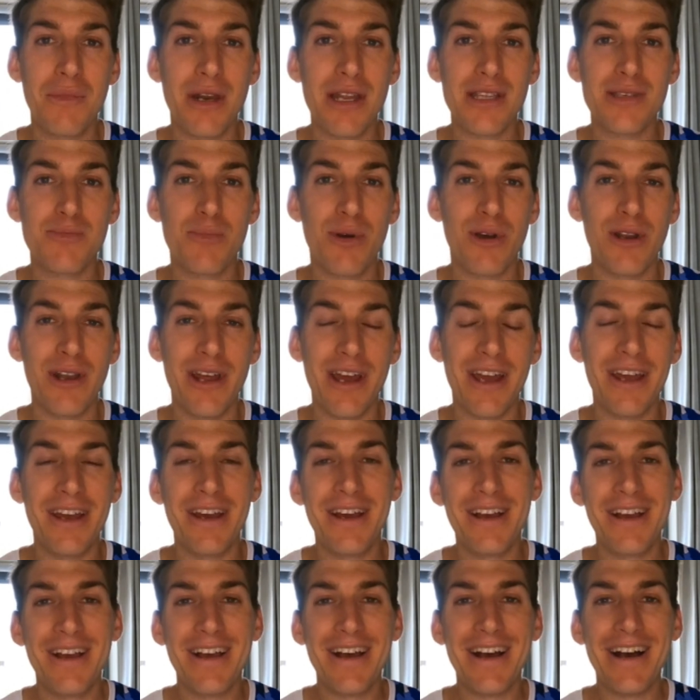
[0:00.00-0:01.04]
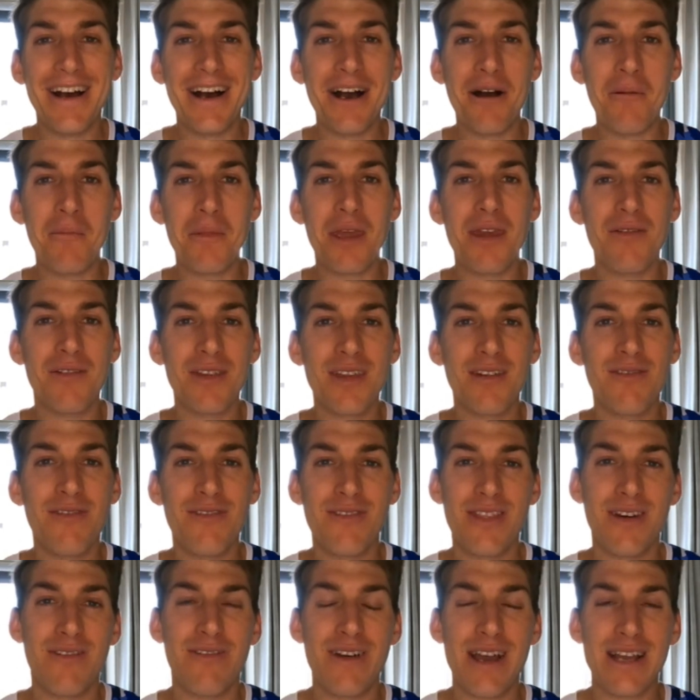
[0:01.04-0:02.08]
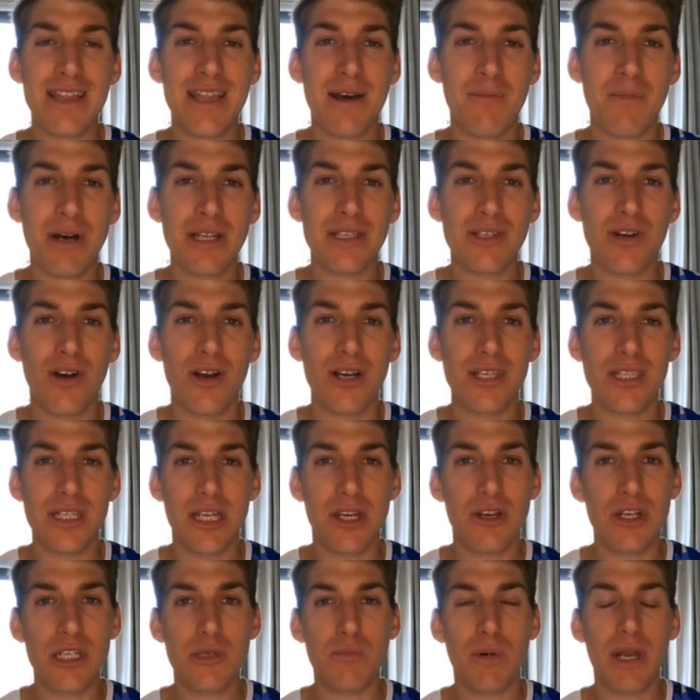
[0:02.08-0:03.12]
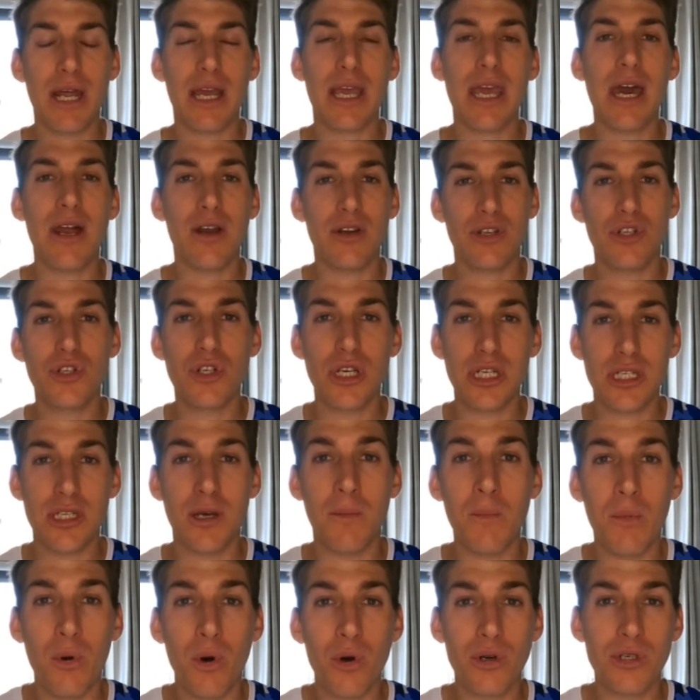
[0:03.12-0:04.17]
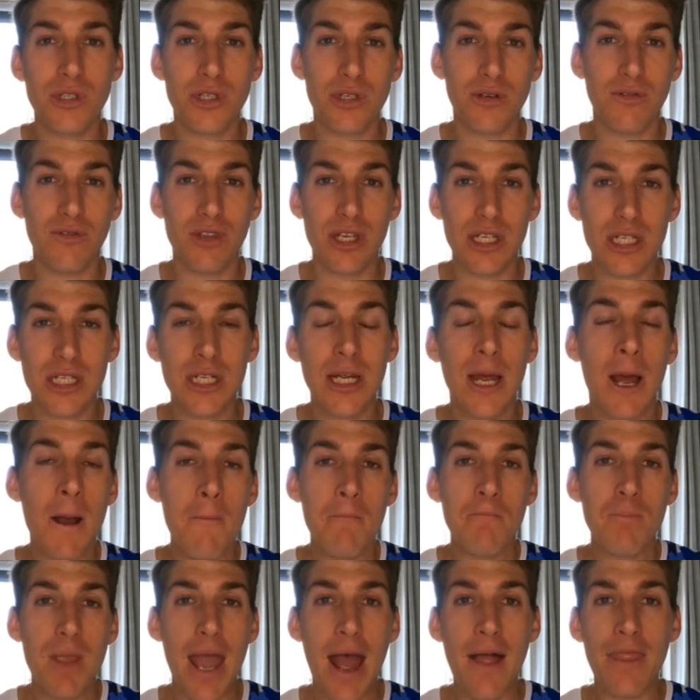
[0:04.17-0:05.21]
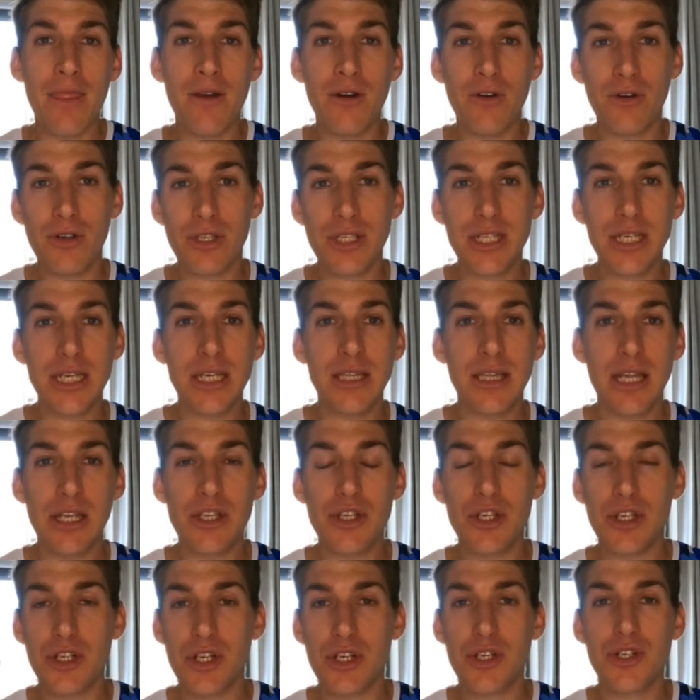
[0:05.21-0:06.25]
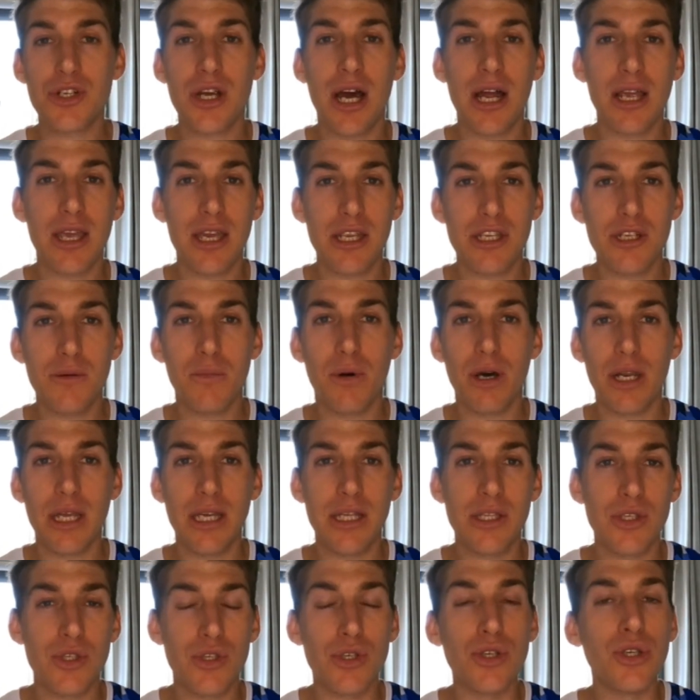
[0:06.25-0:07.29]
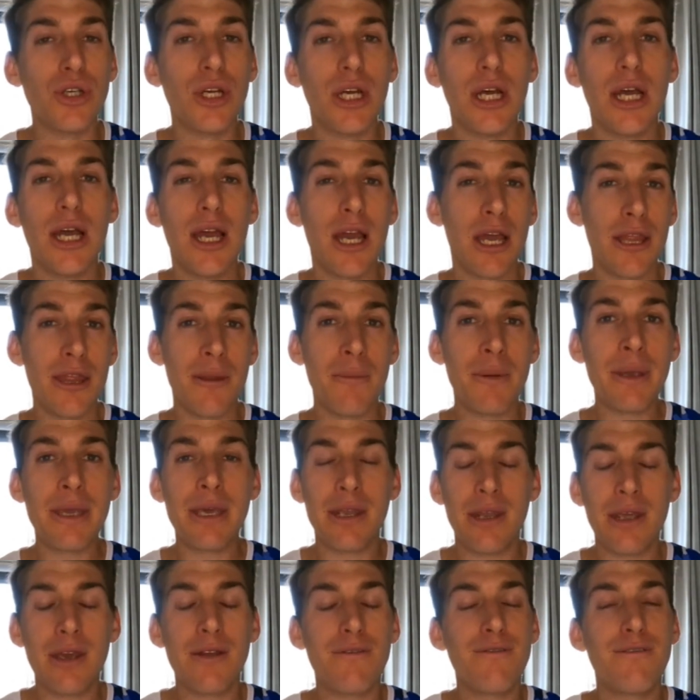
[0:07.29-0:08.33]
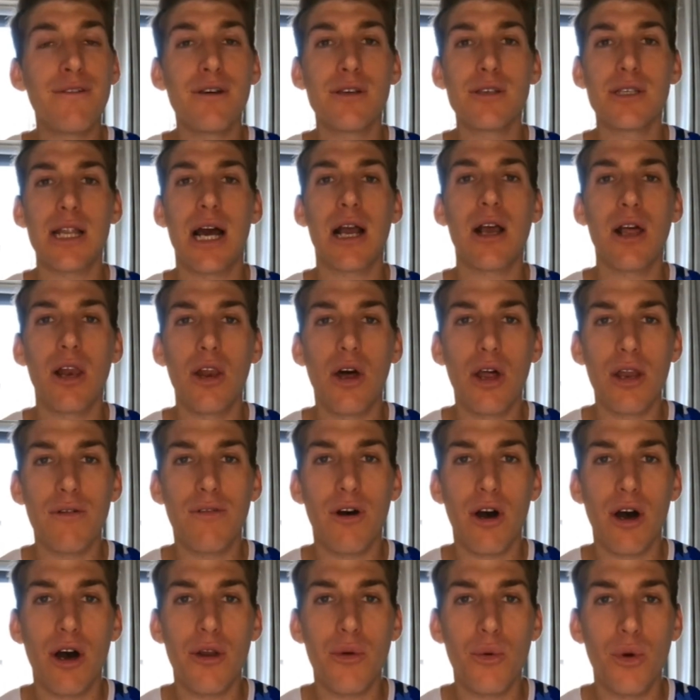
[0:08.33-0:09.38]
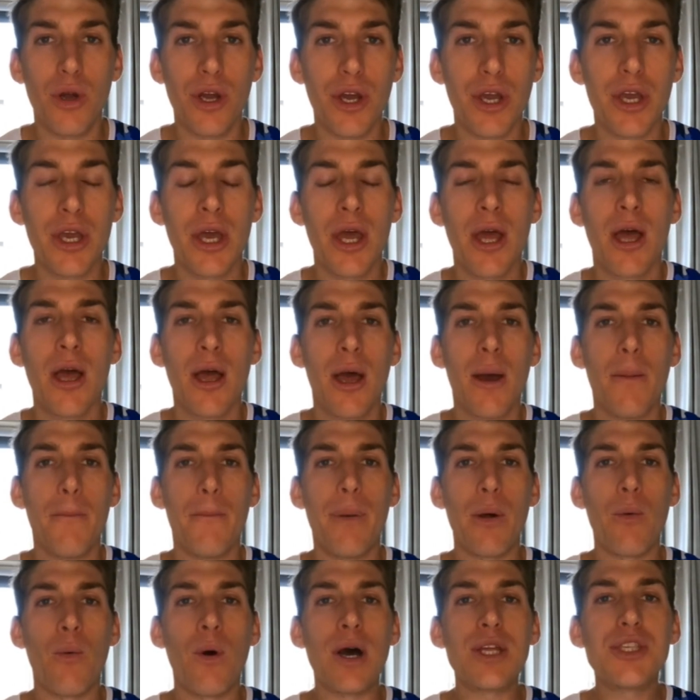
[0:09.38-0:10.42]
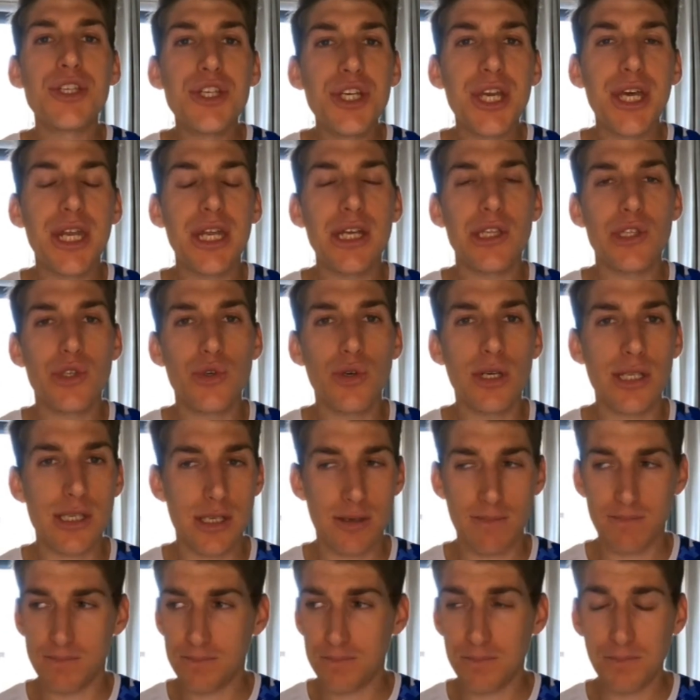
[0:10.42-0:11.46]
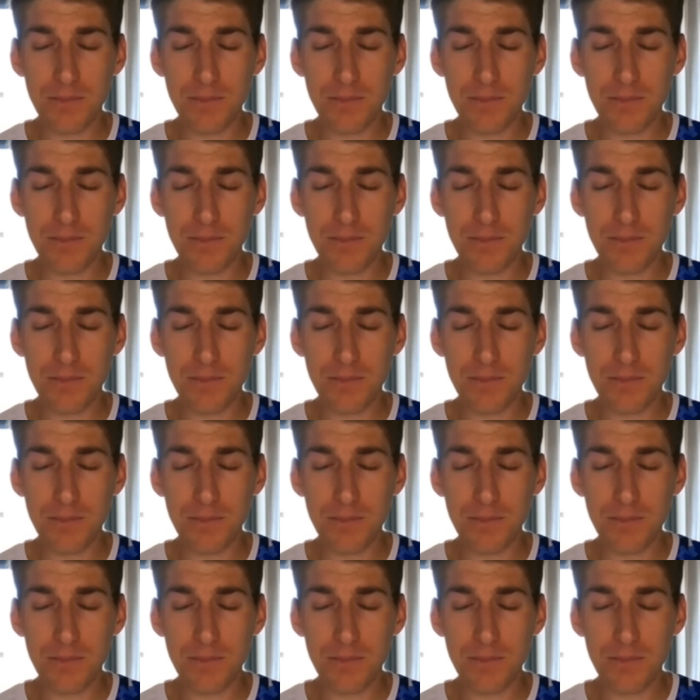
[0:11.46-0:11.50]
minutes per day, given the fact that my targets increase, but I cannot stress the importance of this and the routine that you should try and get your body into. In the beginning, it feels like a lot of hard work, but once you get into it,